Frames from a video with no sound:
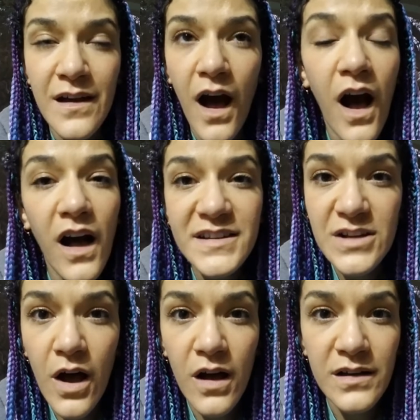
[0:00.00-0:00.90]
hot
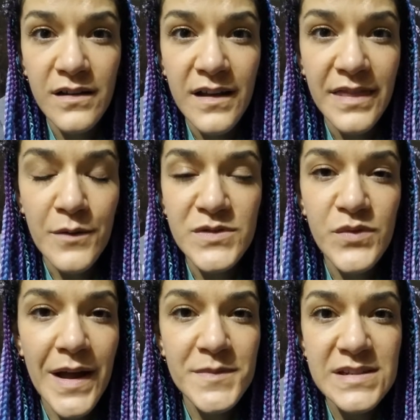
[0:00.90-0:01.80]
dog that was
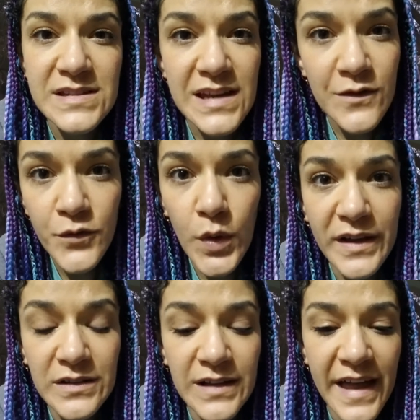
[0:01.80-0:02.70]
wrapped in
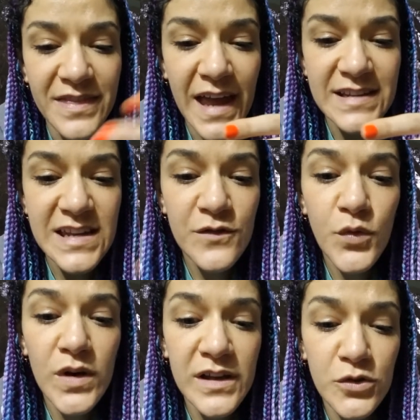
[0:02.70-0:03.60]
tinfoil, and that
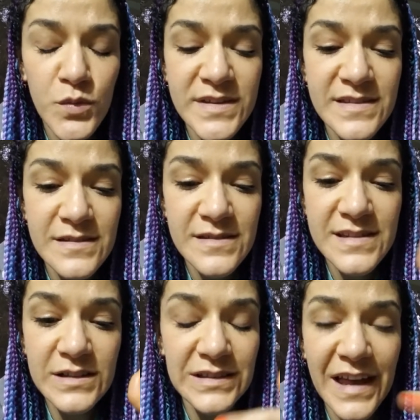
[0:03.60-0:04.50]
tinfoil was
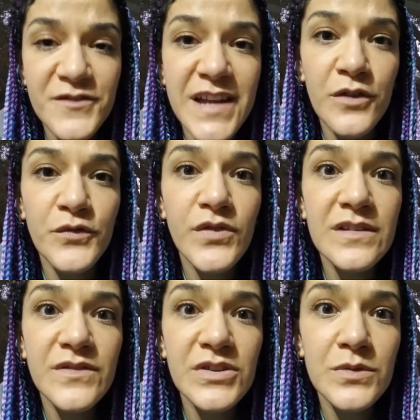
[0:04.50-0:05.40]
still left out in front
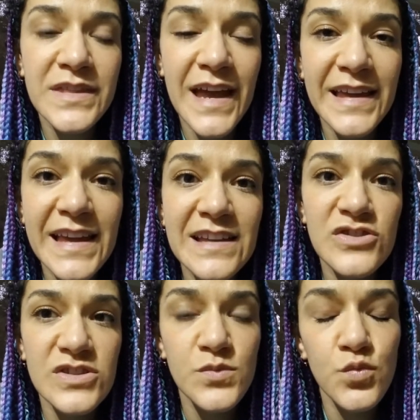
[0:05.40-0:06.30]
of you, and that kid
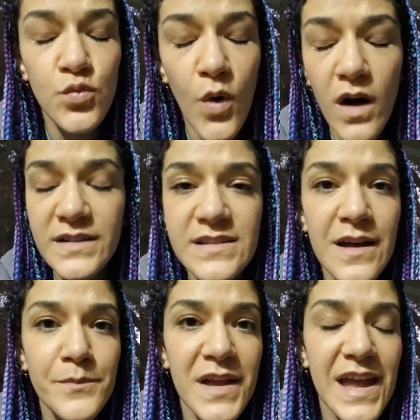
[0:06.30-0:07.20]
just walked
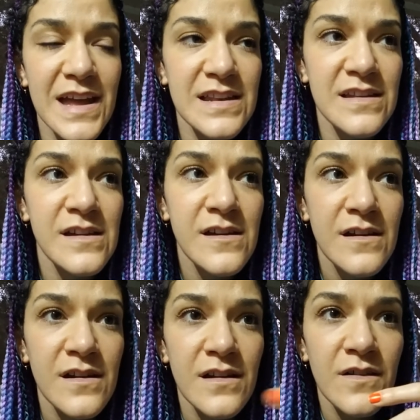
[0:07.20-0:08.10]
up and
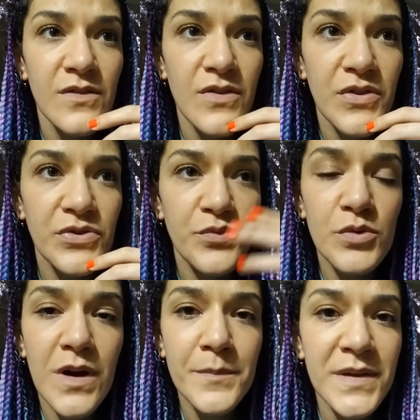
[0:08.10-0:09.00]

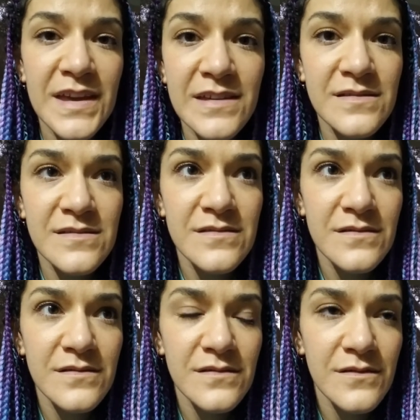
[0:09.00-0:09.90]
threw up his
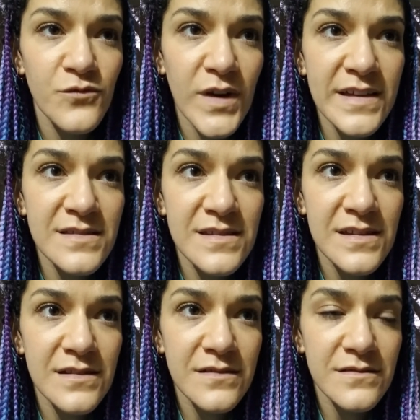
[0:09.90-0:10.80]

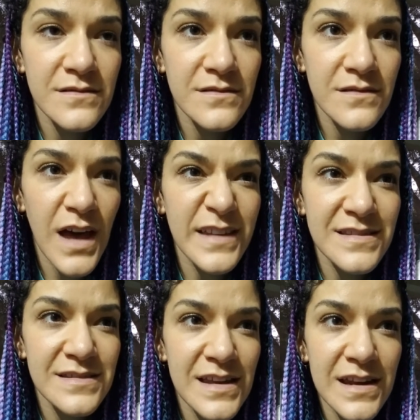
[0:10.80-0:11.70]
rancid
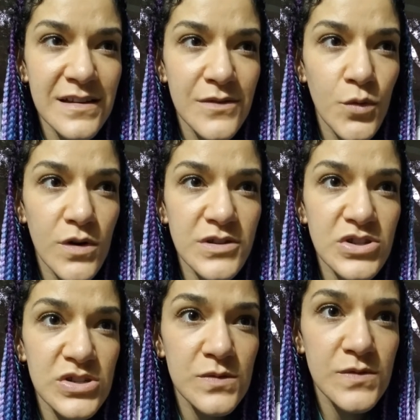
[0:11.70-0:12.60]
acidic orange
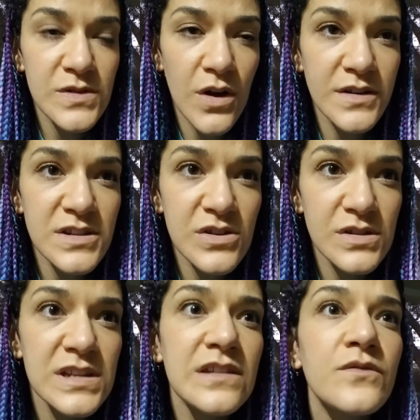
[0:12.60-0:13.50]
juice onto your
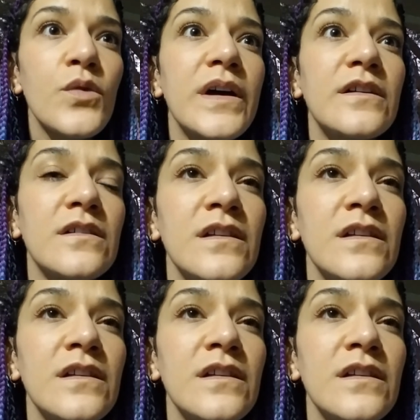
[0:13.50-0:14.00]
tinfoil.